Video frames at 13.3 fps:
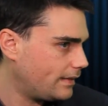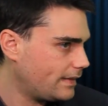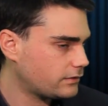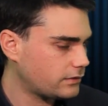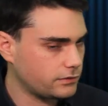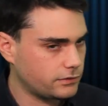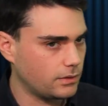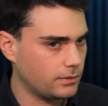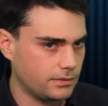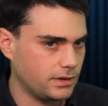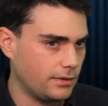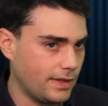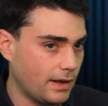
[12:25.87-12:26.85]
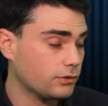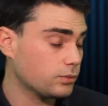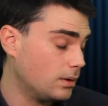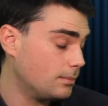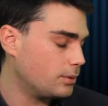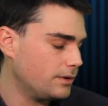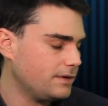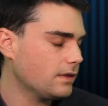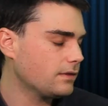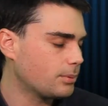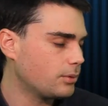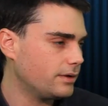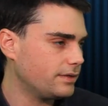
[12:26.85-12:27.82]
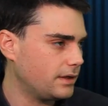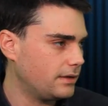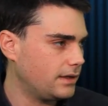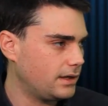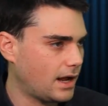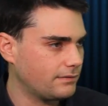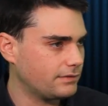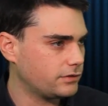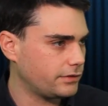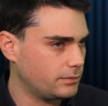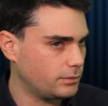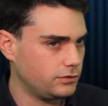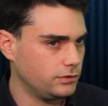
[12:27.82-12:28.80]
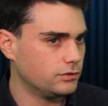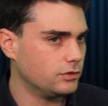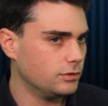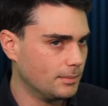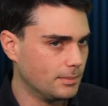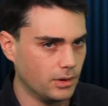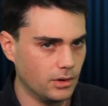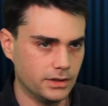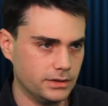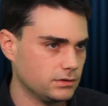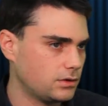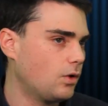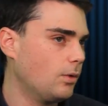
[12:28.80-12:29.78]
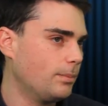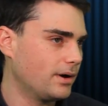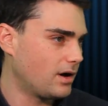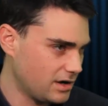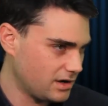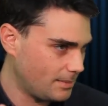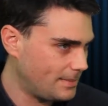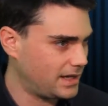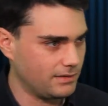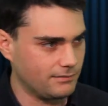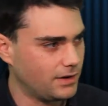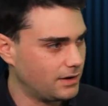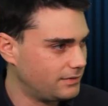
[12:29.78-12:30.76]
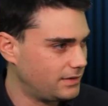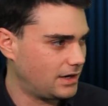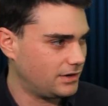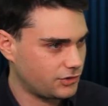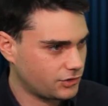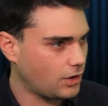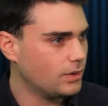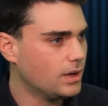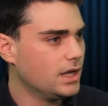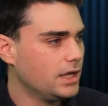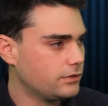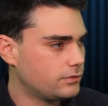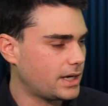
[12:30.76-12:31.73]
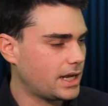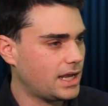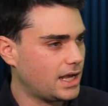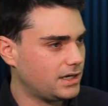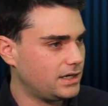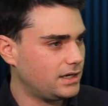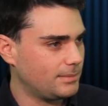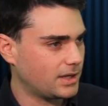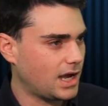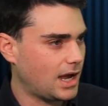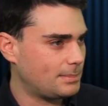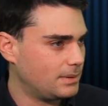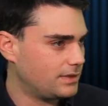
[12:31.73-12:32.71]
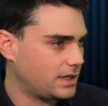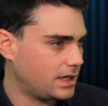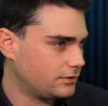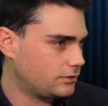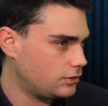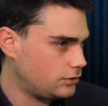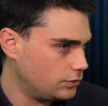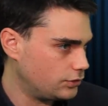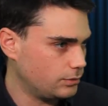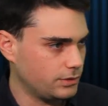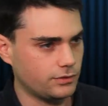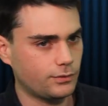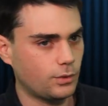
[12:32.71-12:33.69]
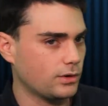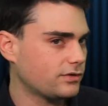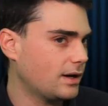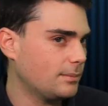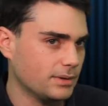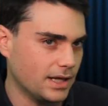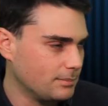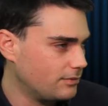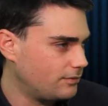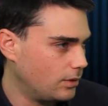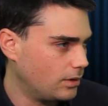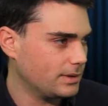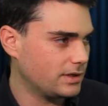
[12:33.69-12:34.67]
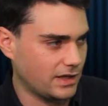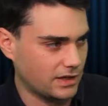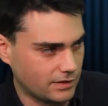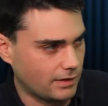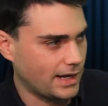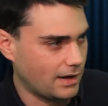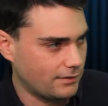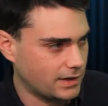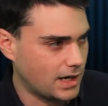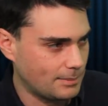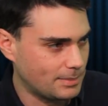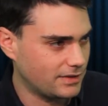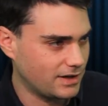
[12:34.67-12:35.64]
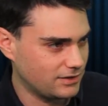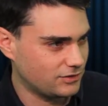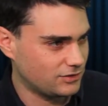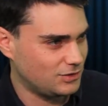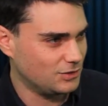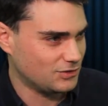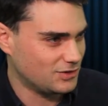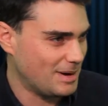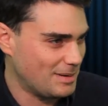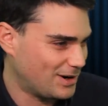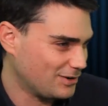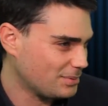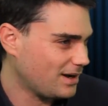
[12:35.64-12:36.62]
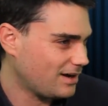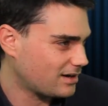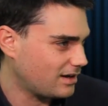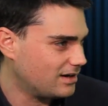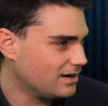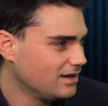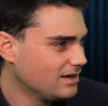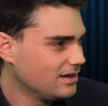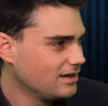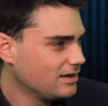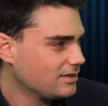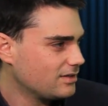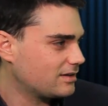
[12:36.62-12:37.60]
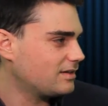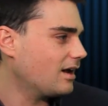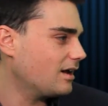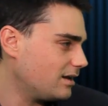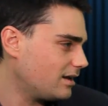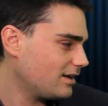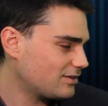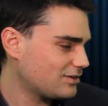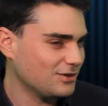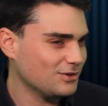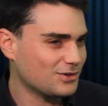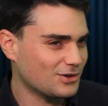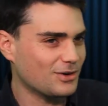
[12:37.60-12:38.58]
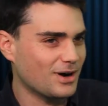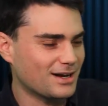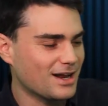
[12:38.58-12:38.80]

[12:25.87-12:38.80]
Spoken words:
And that's so that was one point. The other point that obviously was YouTubeable, and Colbert ended up making fun of it on his show, is when I handed him the copy of the Constitution, which of course I had planned before, because that's how I have a copy of the Constitution in my breast pocket. The tiny Constitution, correct?